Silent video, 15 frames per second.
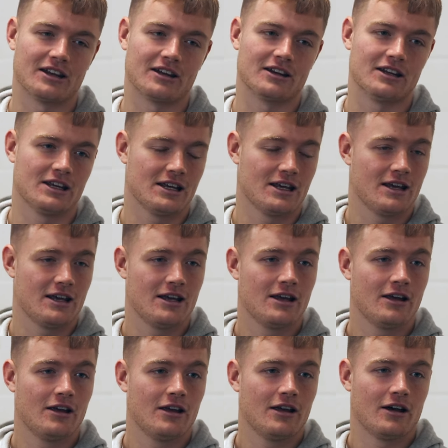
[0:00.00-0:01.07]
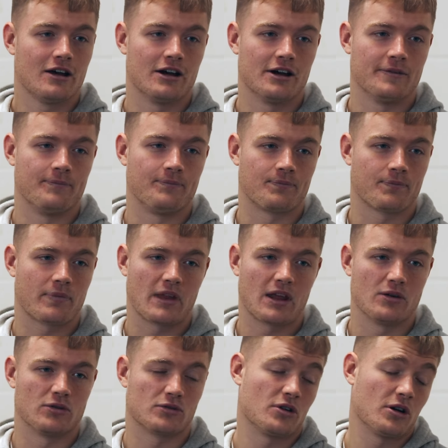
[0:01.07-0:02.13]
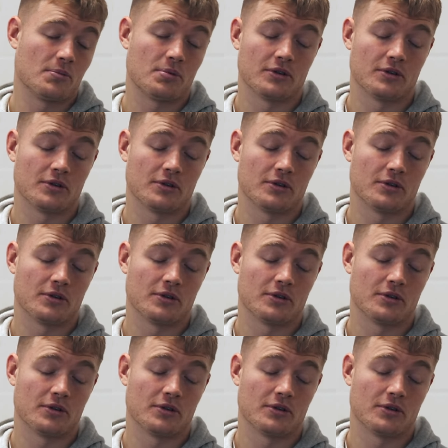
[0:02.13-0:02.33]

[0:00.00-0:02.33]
And it was quite